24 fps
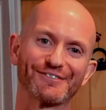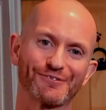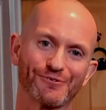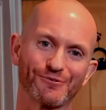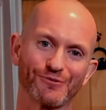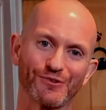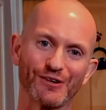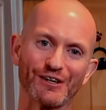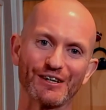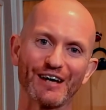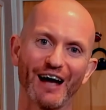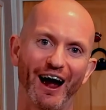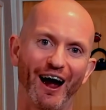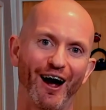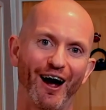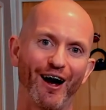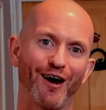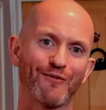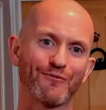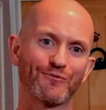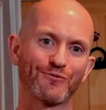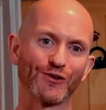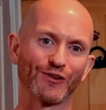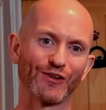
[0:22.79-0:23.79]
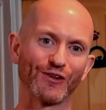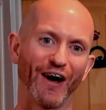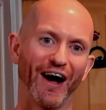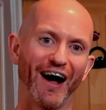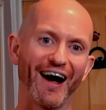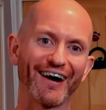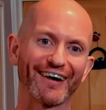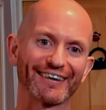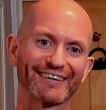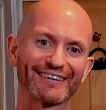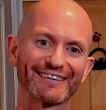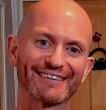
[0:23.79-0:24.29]
Rehab
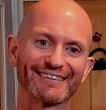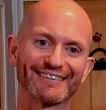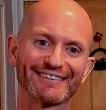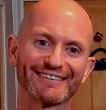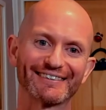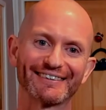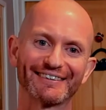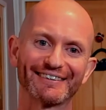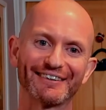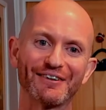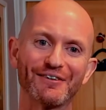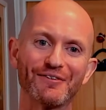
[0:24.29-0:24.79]
Relax.